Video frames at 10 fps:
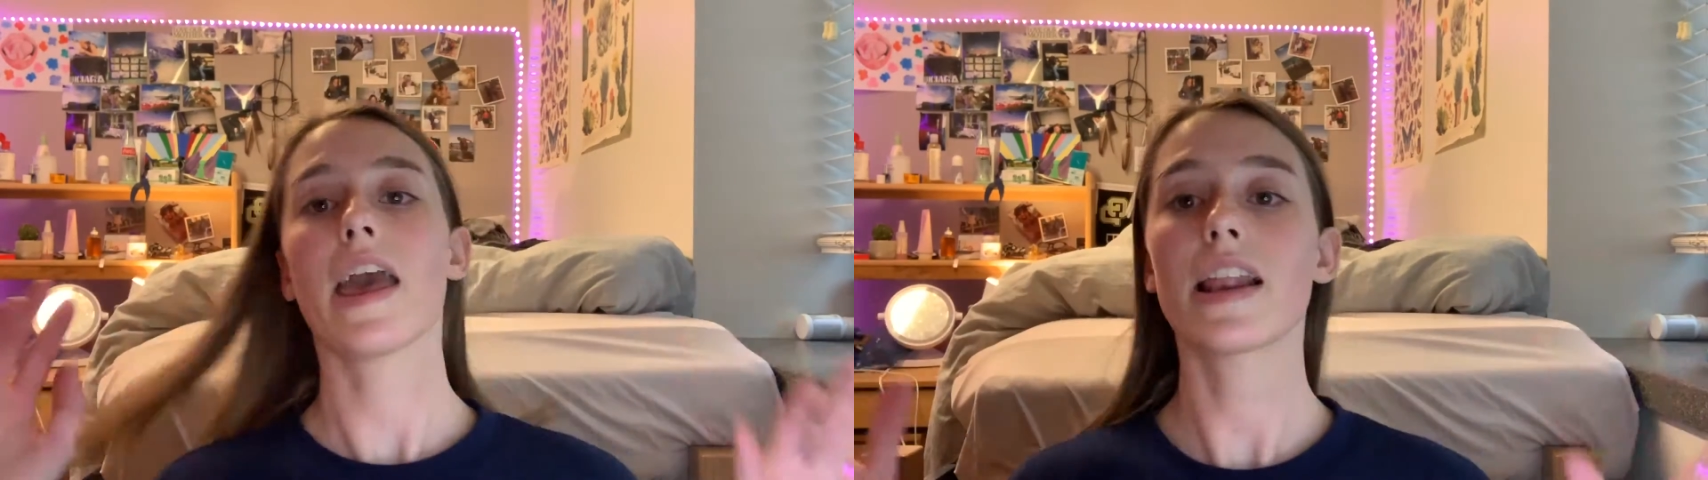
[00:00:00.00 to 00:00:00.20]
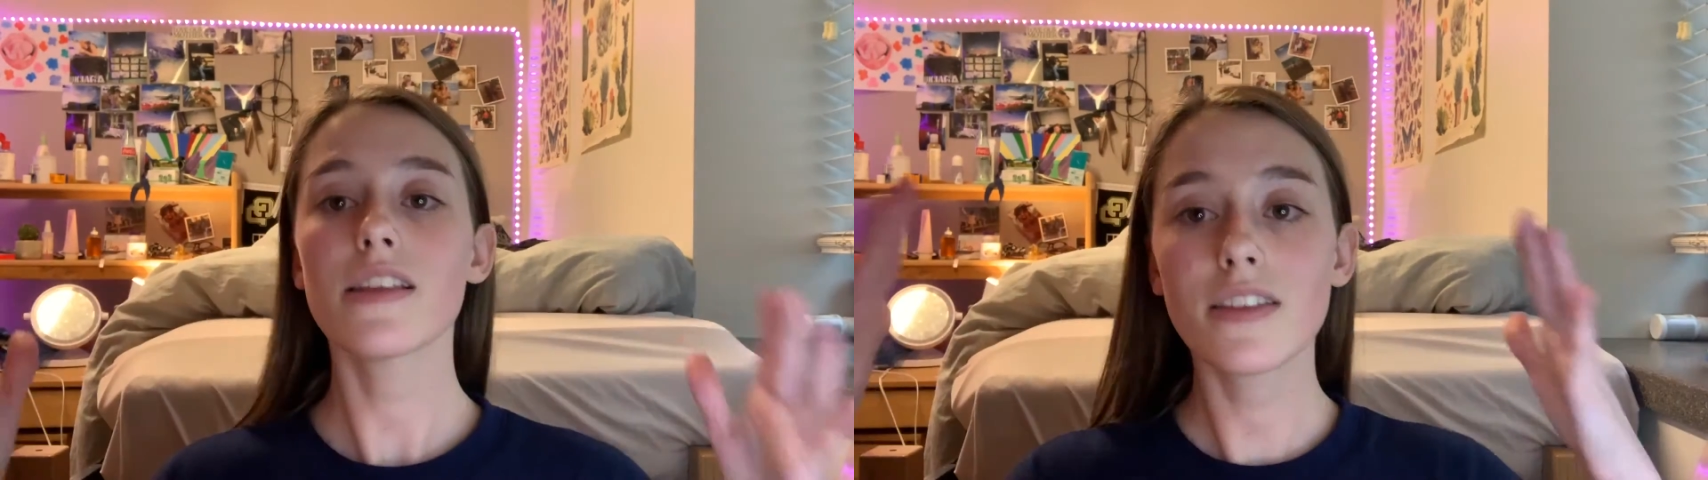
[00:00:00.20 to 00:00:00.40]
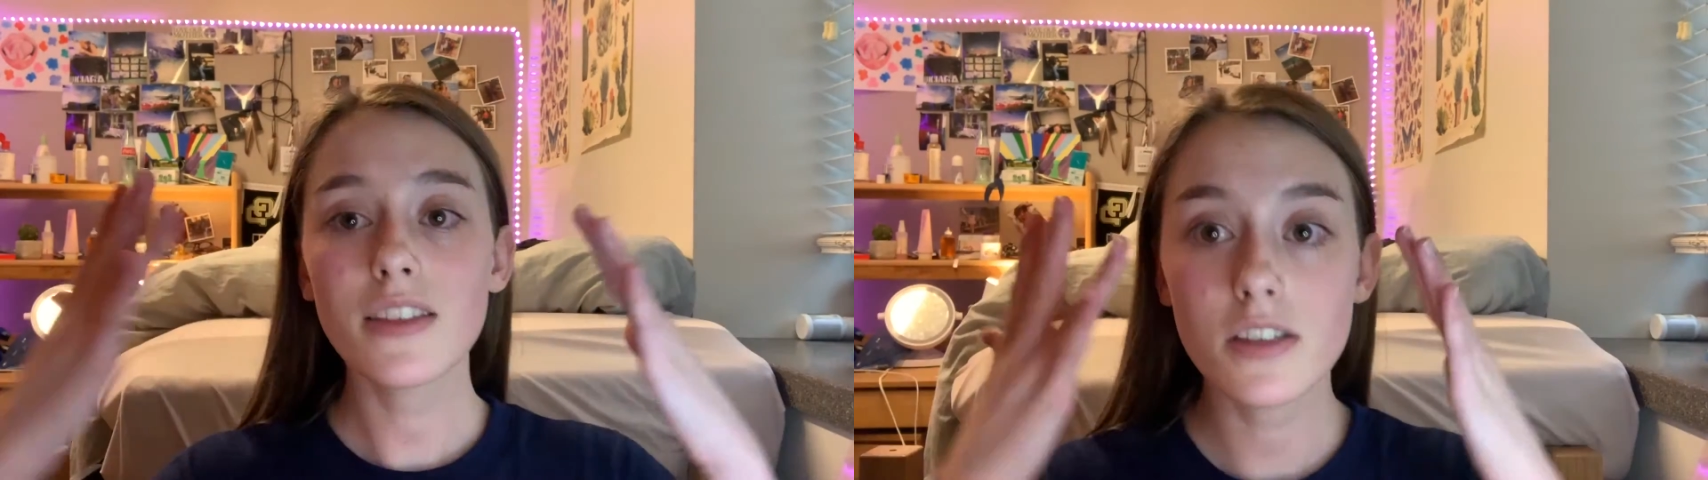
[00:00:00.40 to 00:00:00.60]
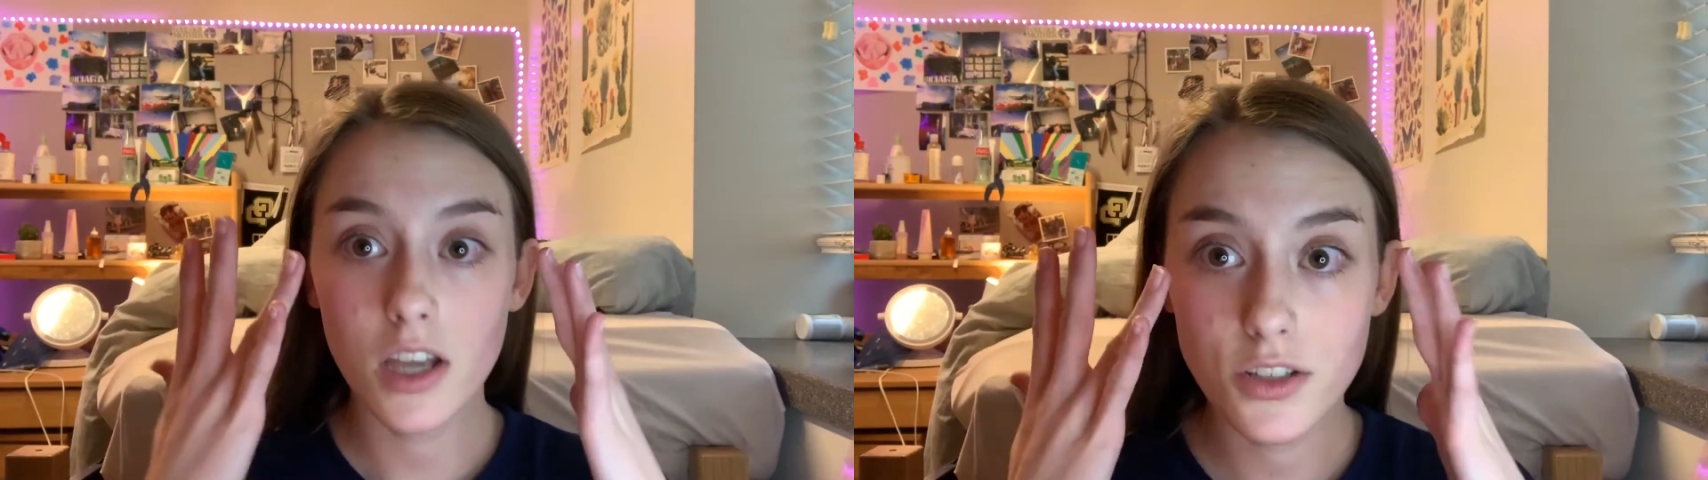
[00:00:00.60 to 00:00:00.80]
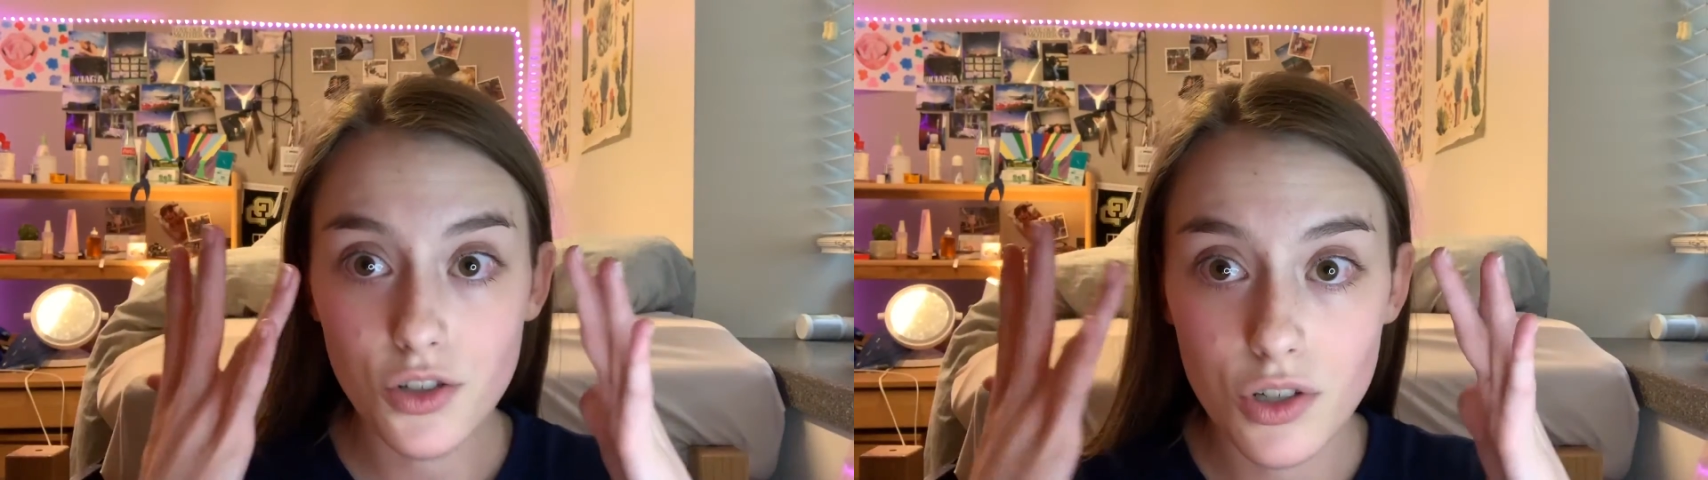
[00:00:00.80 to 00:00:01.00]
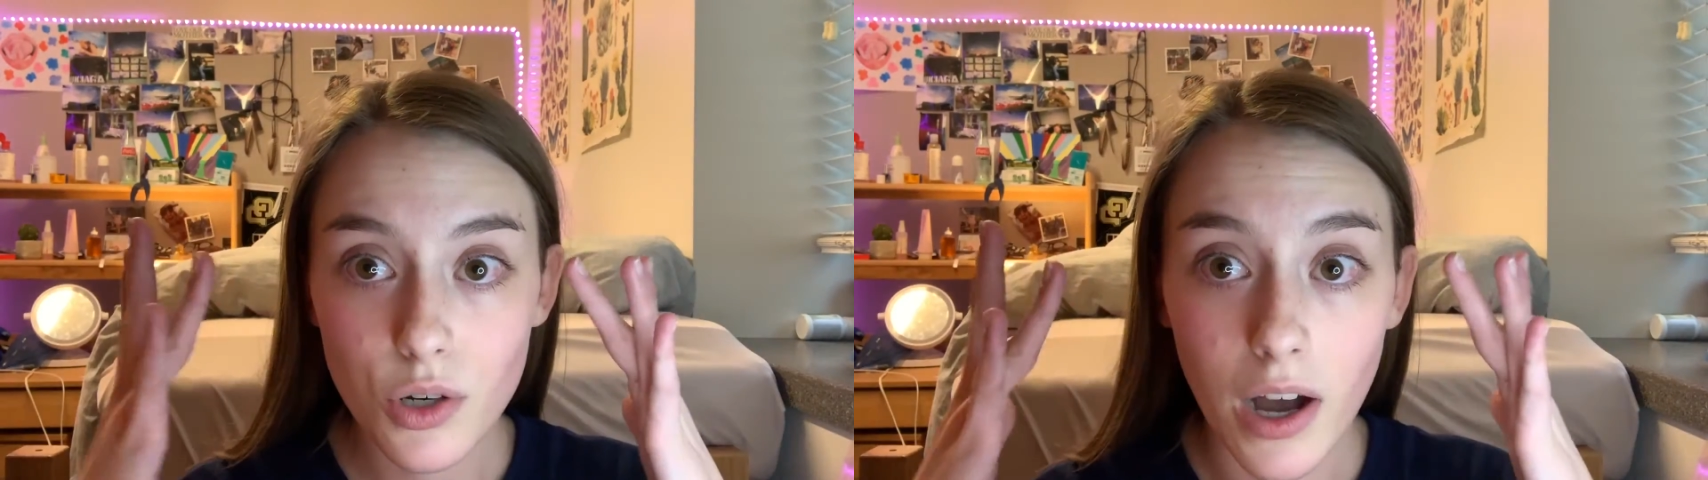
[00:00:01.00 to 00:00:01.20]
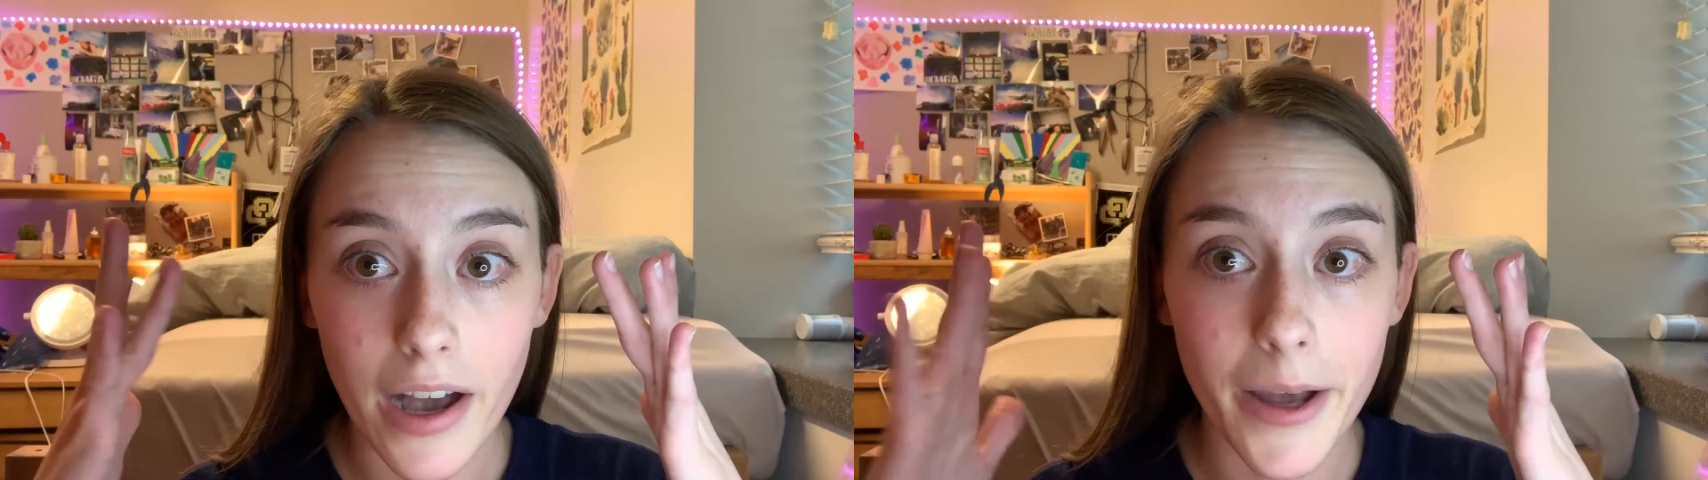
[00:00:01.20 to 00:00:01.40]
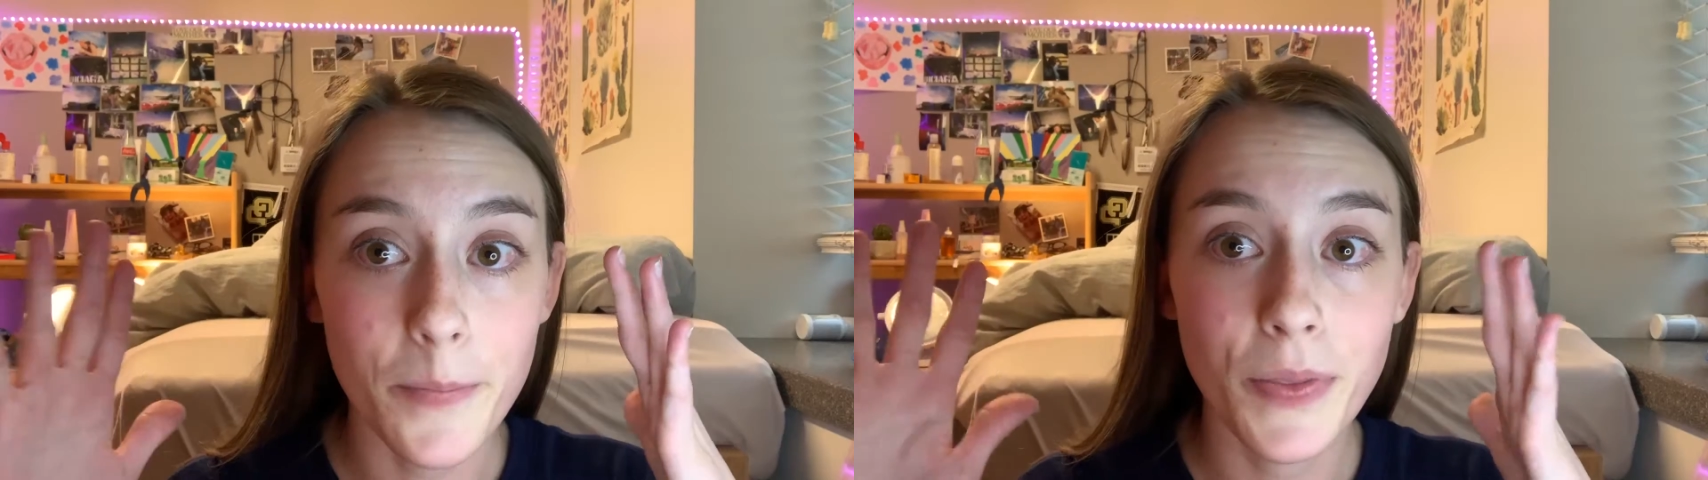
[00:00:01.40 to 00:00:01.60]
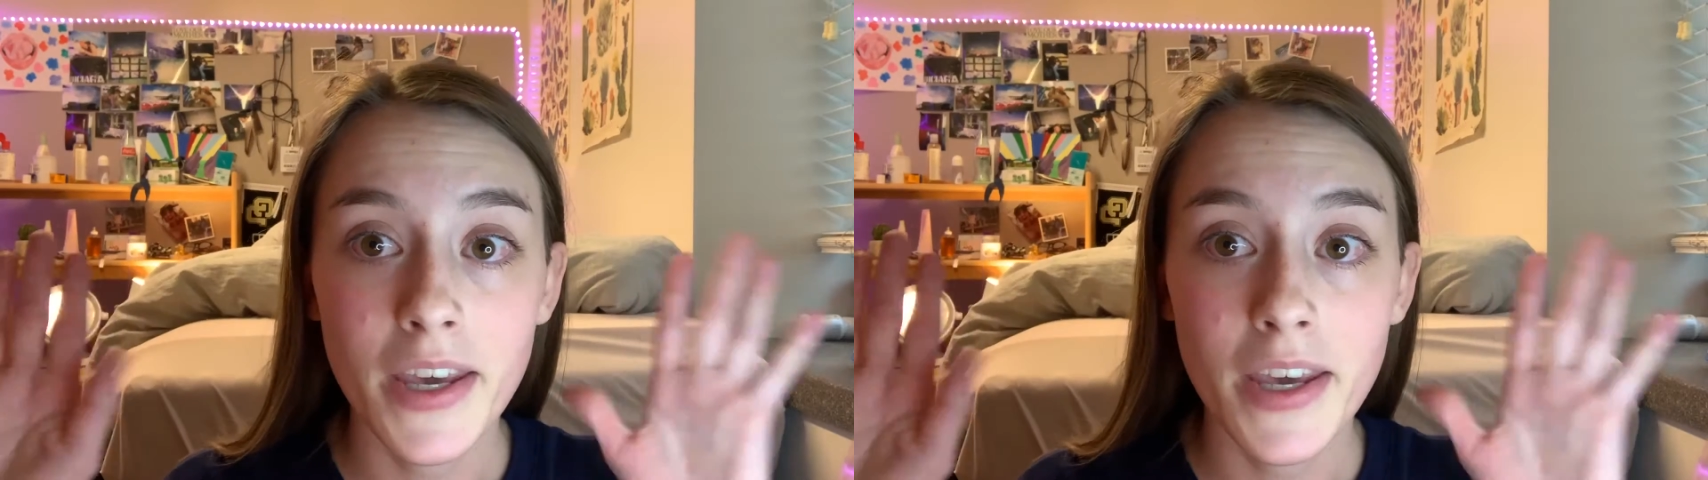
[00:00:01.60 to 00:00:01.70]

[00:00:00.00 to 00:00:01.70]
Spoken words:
anything that touches your eye